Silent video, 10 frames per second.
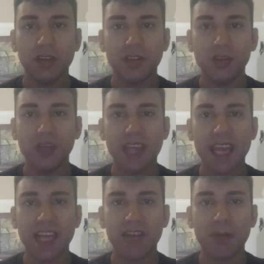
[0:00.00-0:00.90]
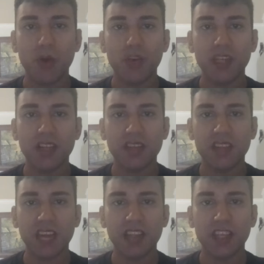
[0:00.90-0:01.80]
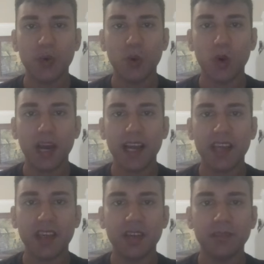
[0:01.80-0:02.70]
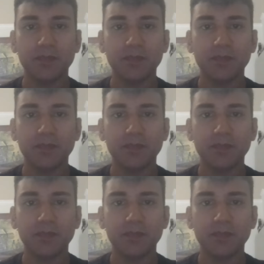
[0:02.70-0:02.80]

to negative emotions than you or I.